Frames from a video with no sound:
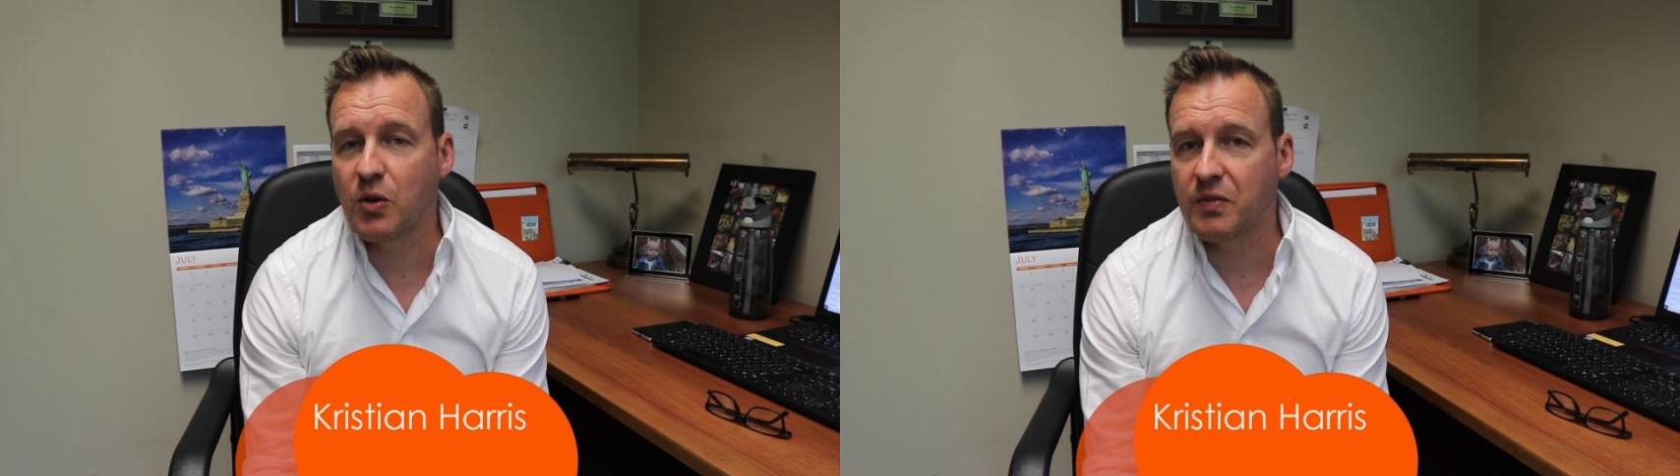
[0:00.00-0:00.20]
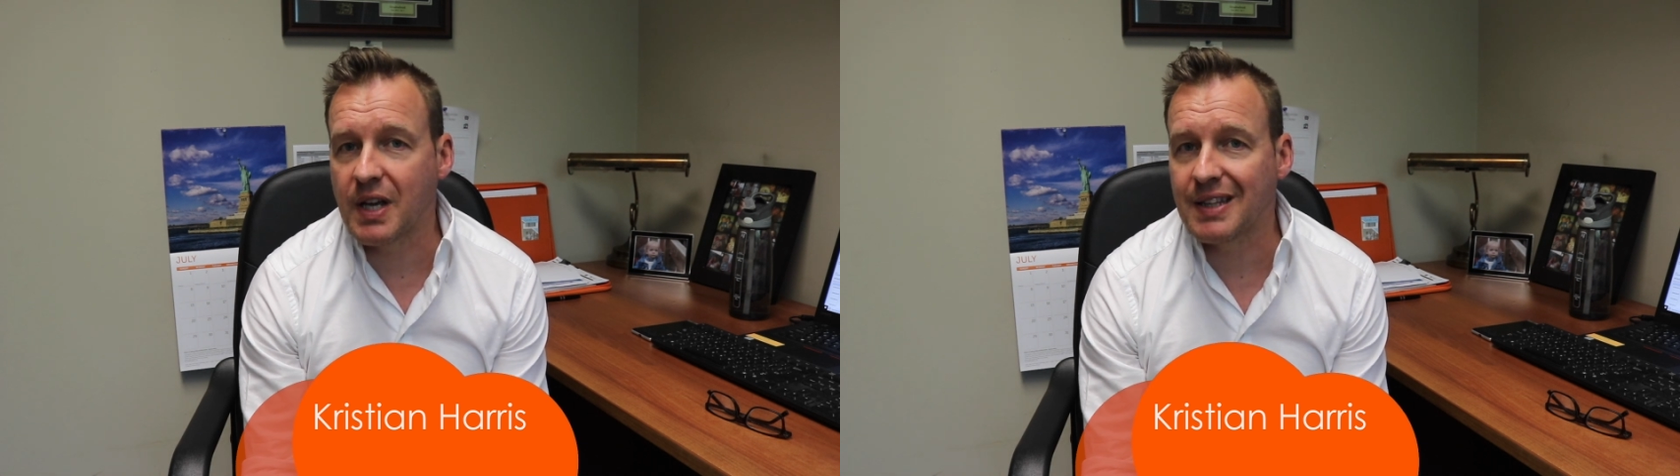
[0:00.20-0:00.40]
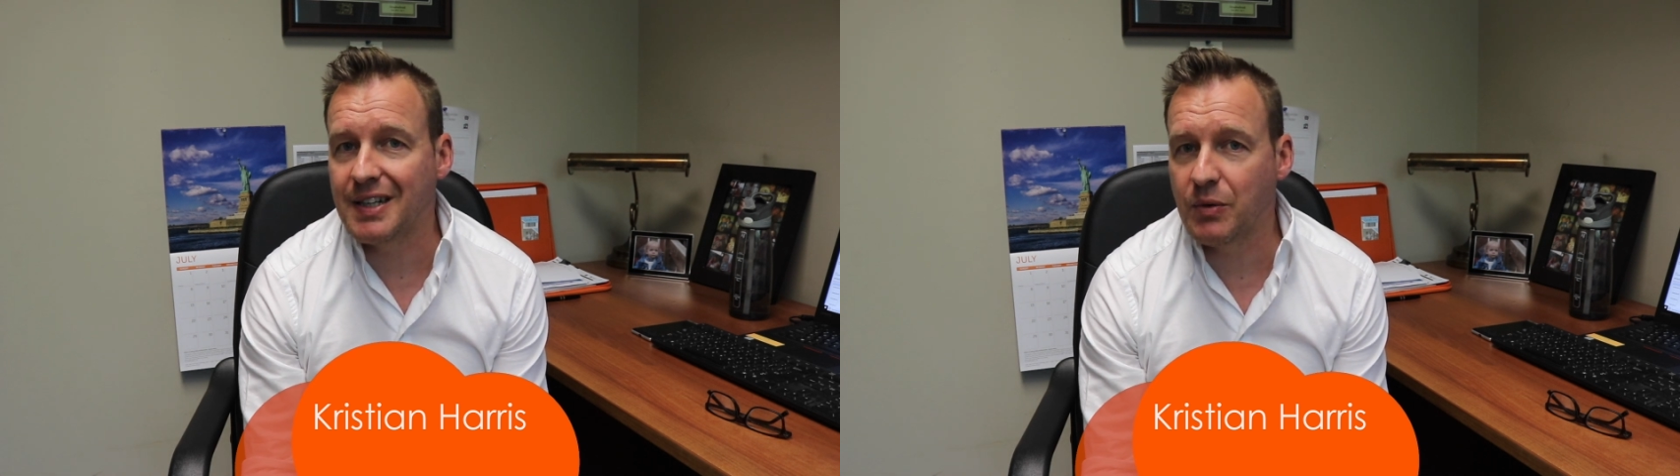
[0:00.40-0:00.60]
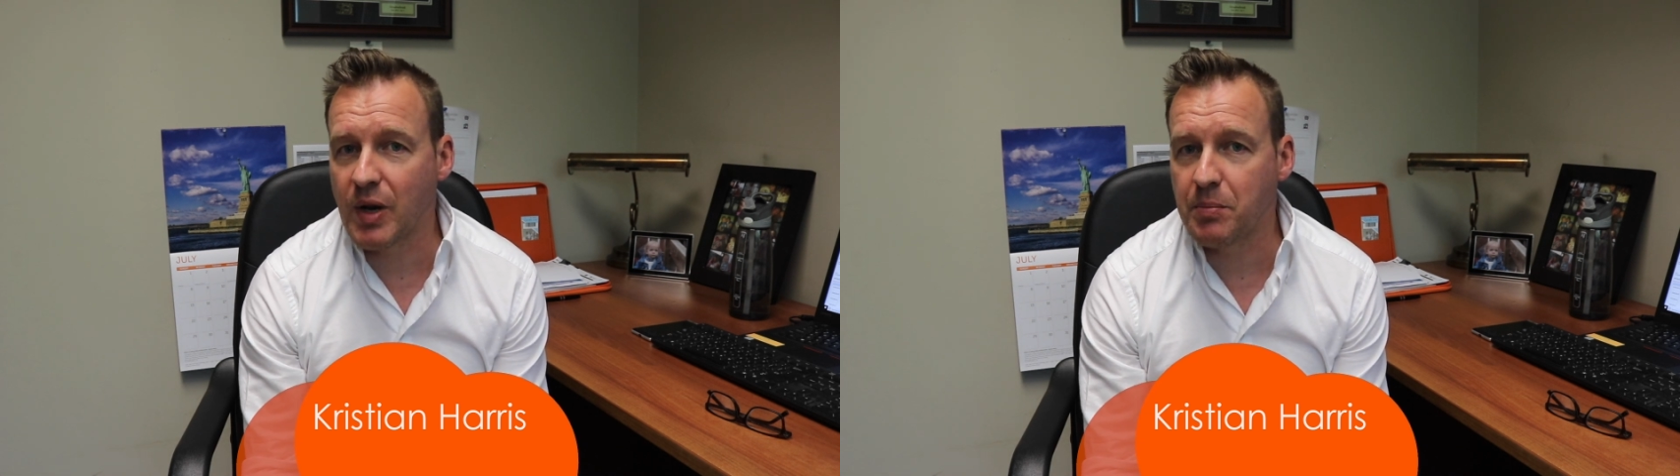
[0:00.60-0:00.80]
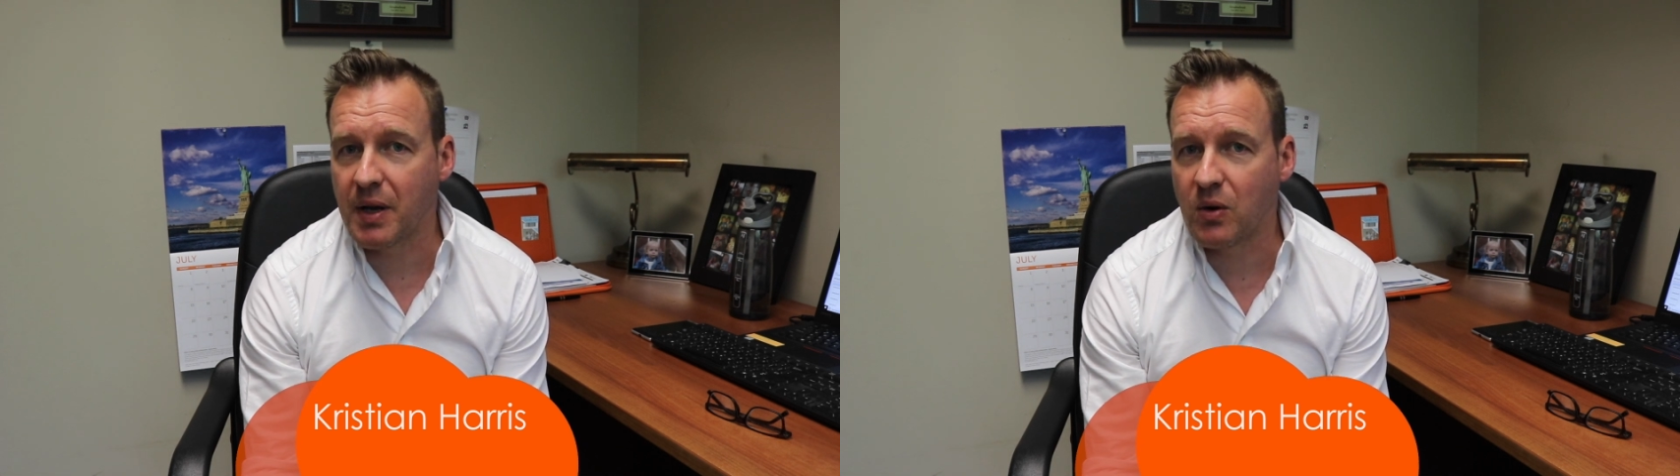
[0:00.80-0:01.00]
overnight lending
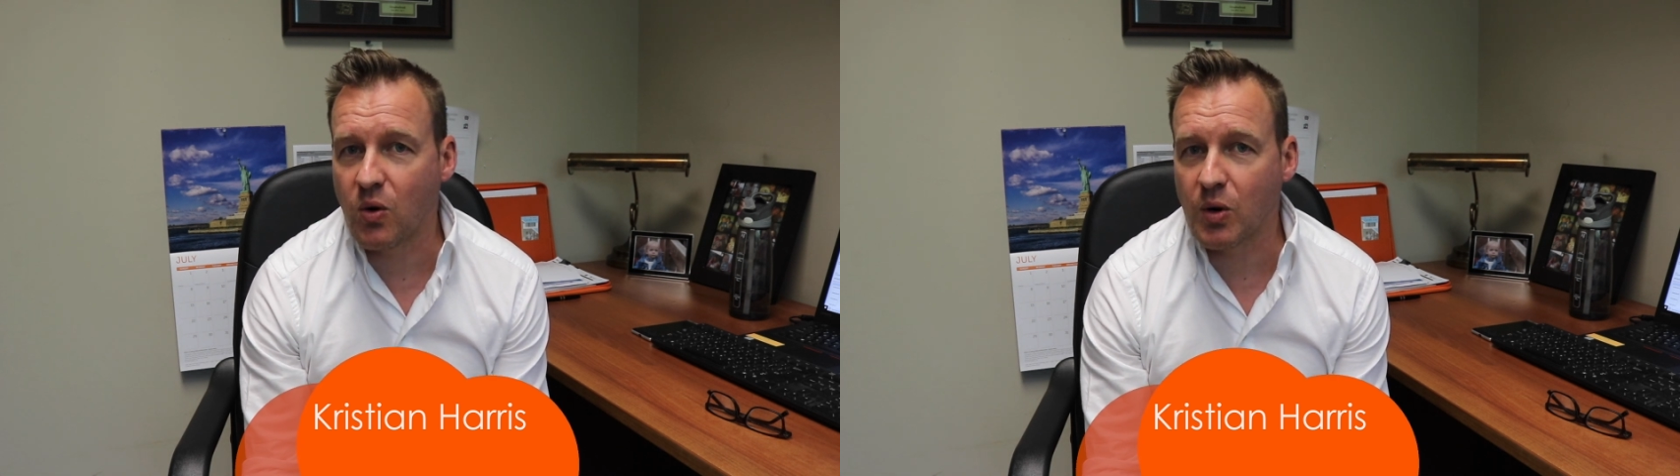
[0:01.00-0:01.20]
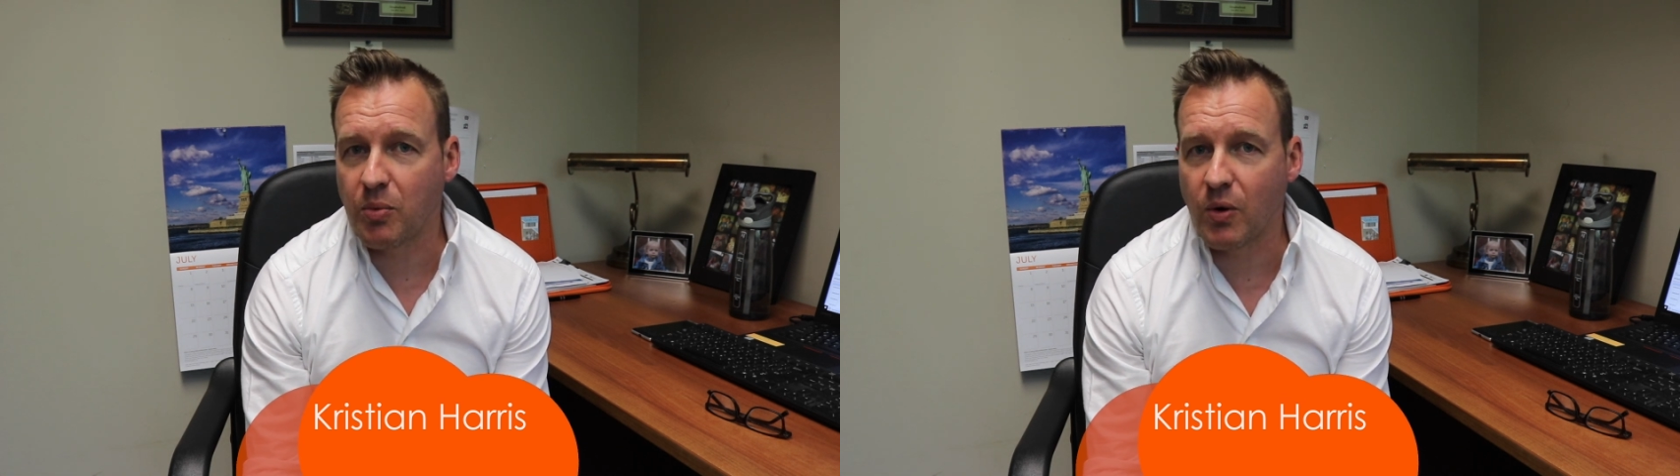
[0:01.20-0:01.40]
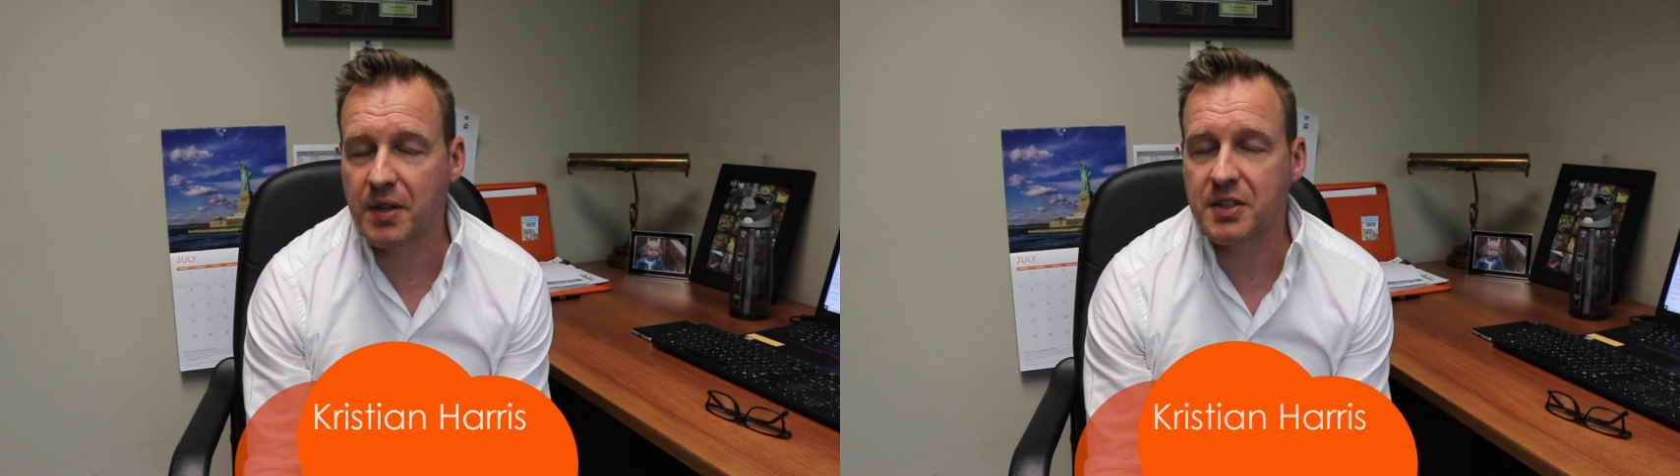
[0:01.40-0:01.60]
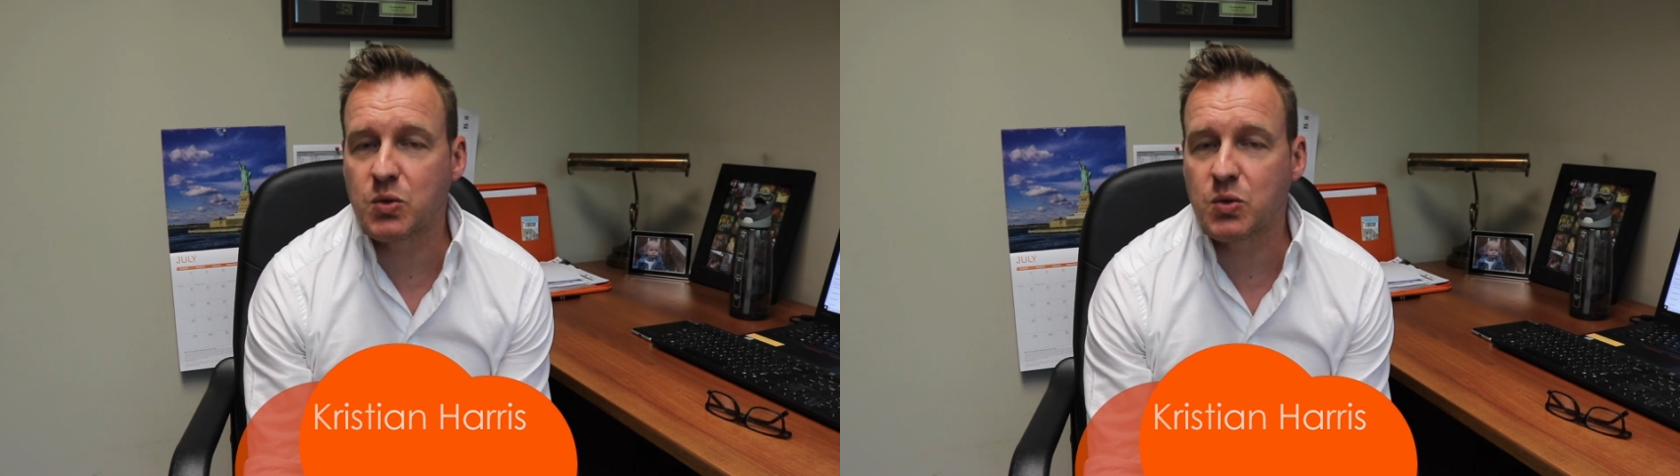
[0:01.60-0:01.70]
rate by a quarter point.